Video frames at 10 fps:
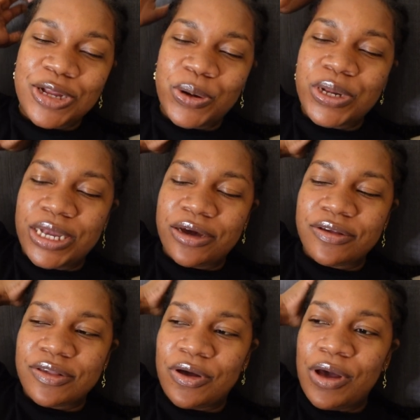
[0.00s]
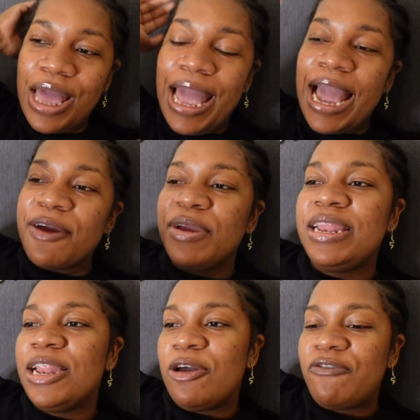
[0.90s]
out there. So I
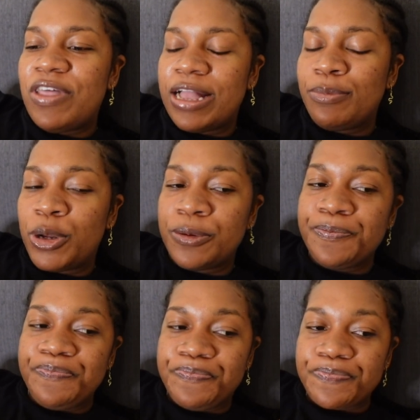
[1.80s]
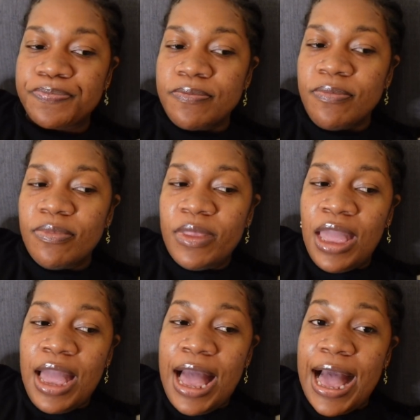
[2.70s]
really love that. But
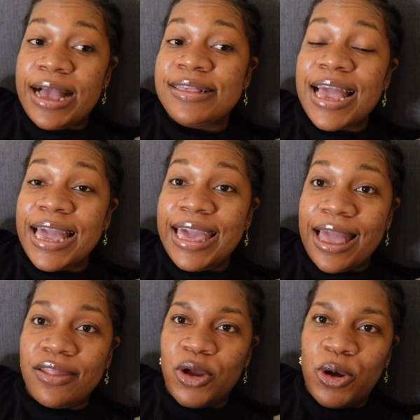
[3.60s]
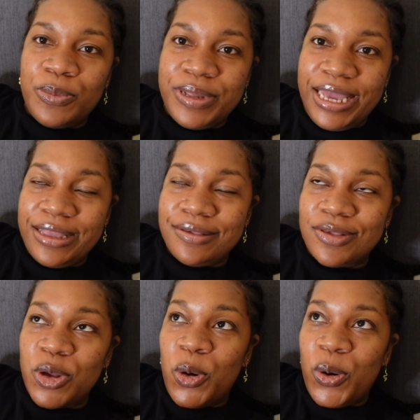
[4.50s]
as I get the
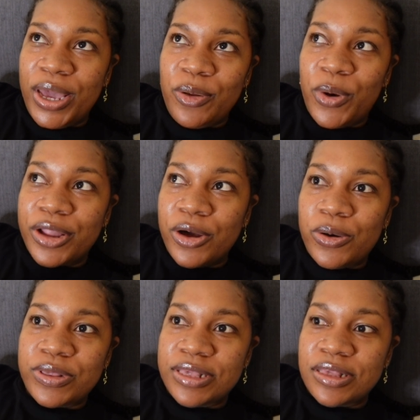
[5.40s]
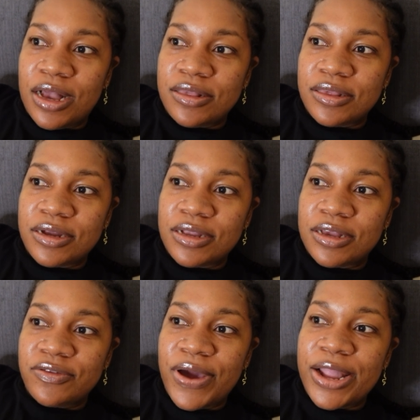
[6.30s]
updates going where the house is concerned,
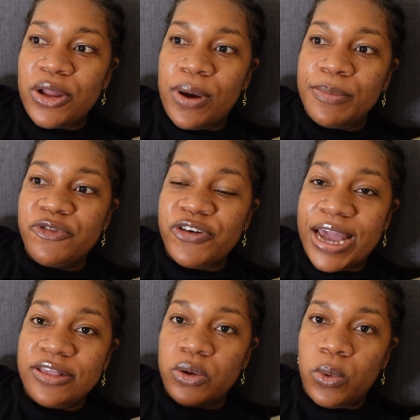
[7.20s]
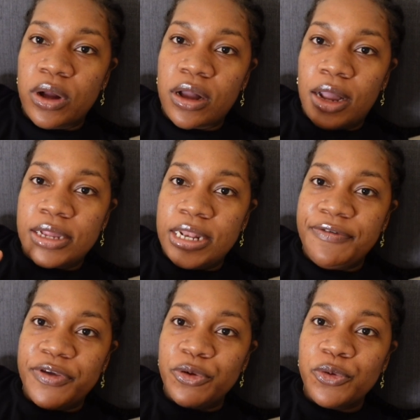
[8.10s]
because right now I'm trying to work on the
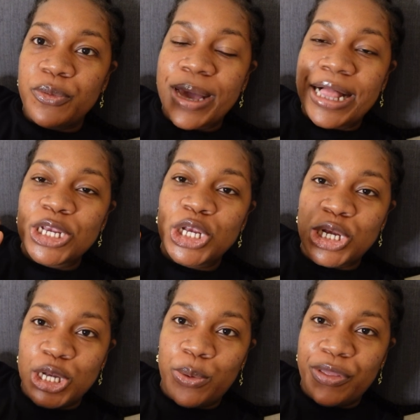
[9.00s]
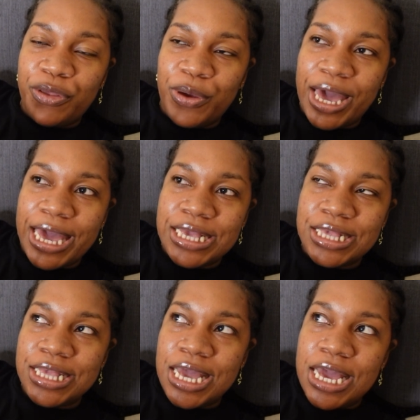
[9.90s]
living room, I'll share with you
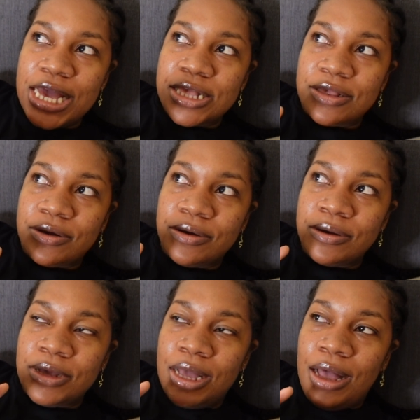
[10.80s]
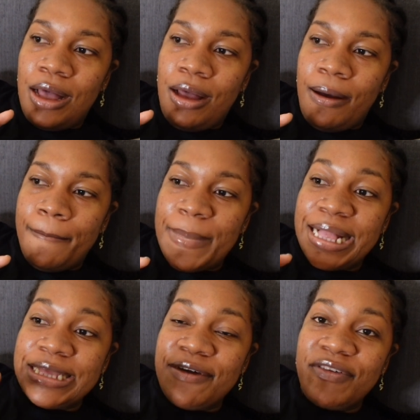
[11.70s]
guys. So
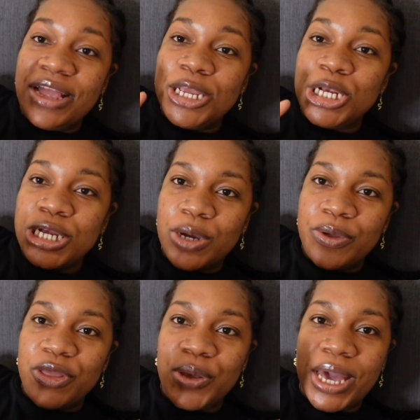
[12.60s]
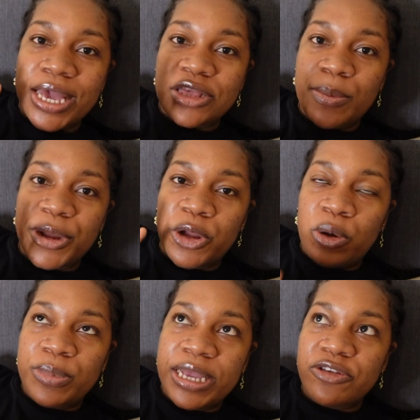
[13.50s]
I'll definitely share with you guys some of the
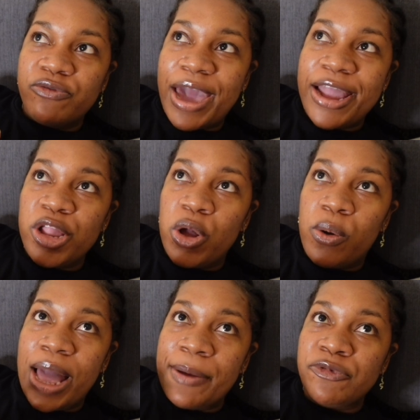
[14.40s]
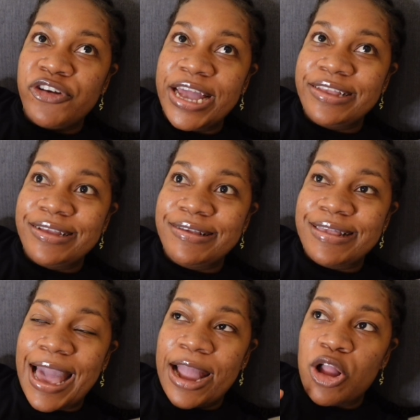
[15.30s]
updates. Right now I'm trying to
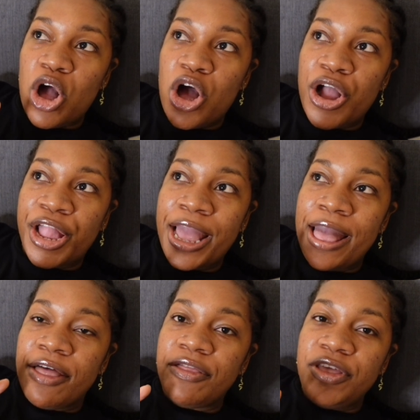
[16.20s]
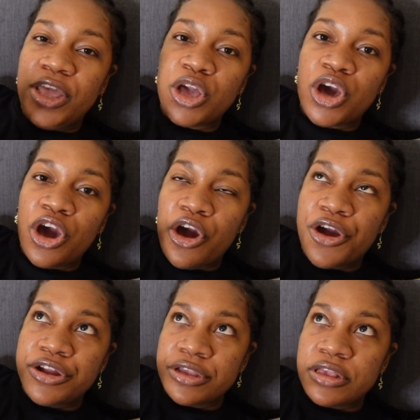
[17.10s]
decide on the
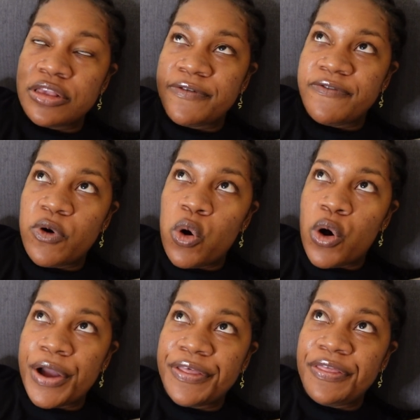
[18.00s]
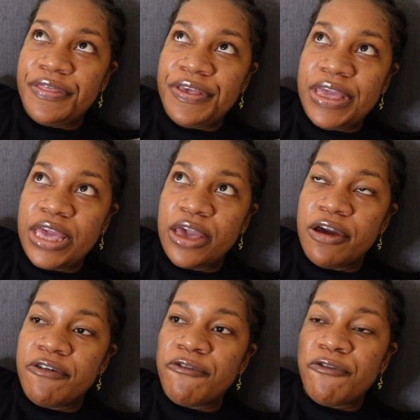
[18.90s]
curtains for the
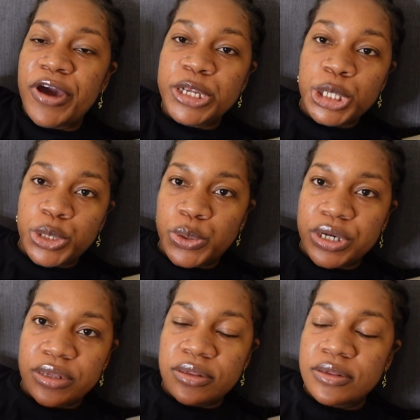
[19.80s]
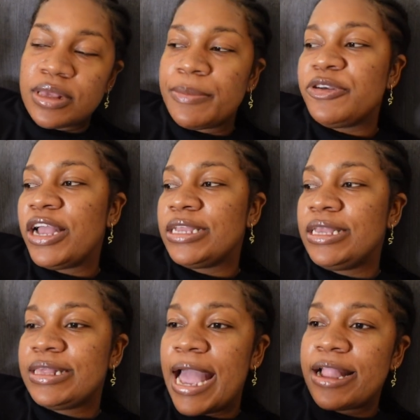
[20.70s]
French doors. So I'm trying to
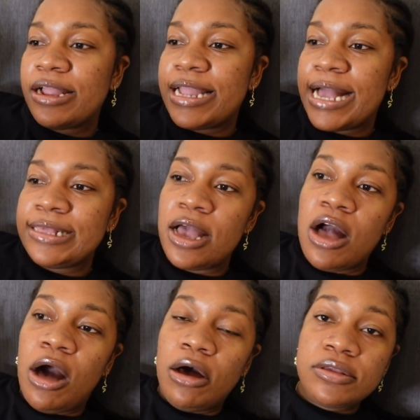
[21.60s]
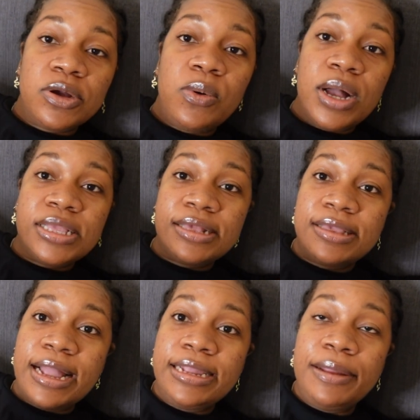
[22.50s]
decide on that. Also want a
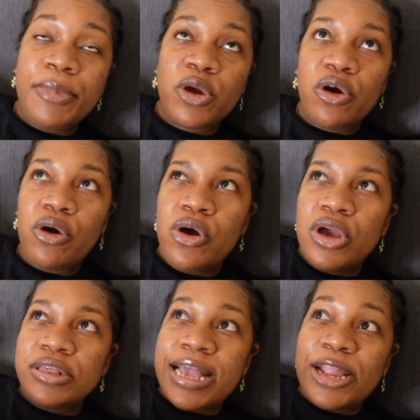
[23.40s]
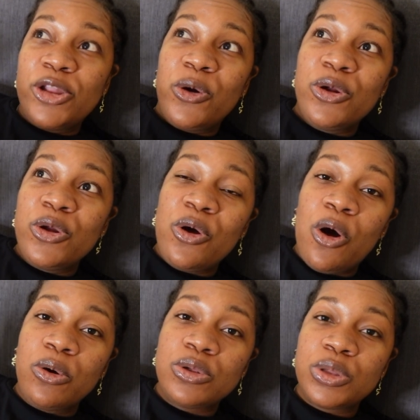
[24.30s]
standing mirror. So I don't know
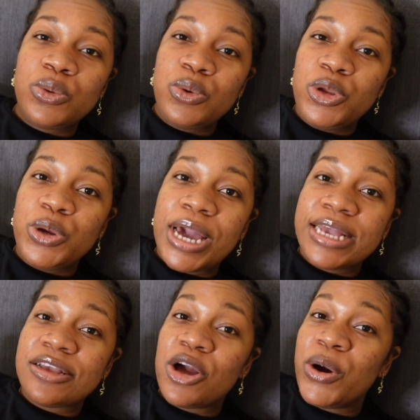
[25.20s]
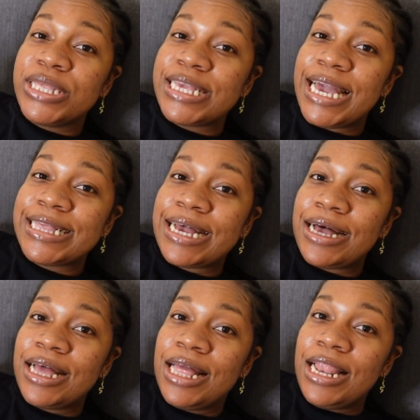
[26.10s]
how soon you guys are going to get
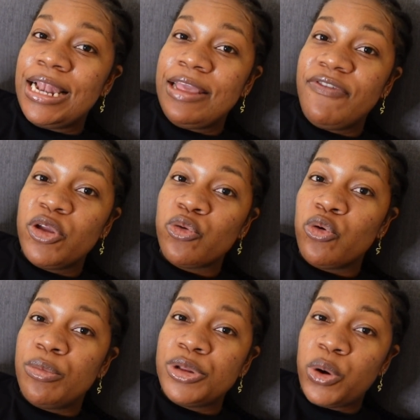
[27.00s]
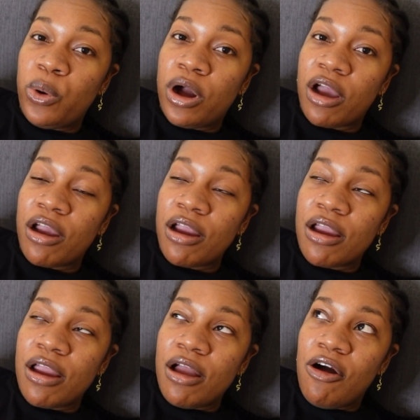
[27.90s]
a living room tour
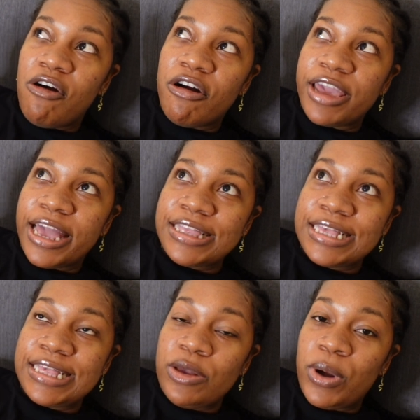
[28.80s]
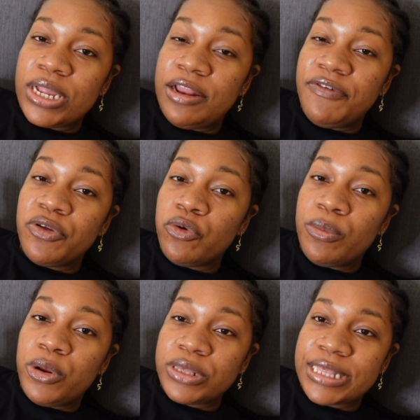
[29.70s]
or get to see what the living
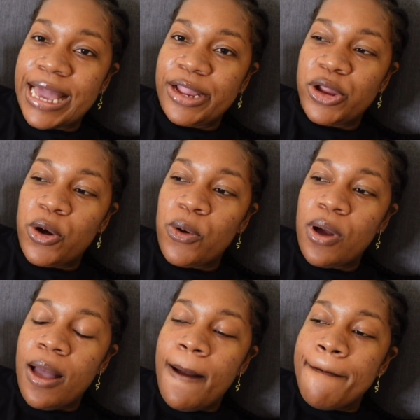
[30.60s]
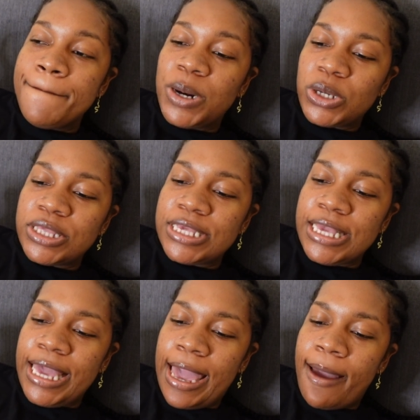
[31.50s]
room looks like now. But
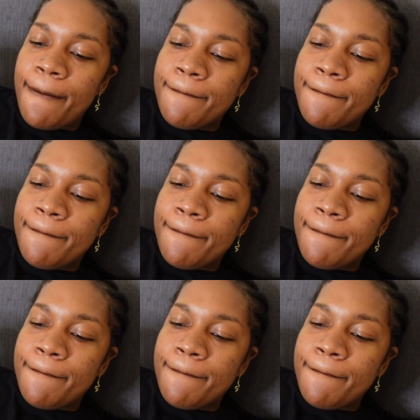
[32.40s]
yeah.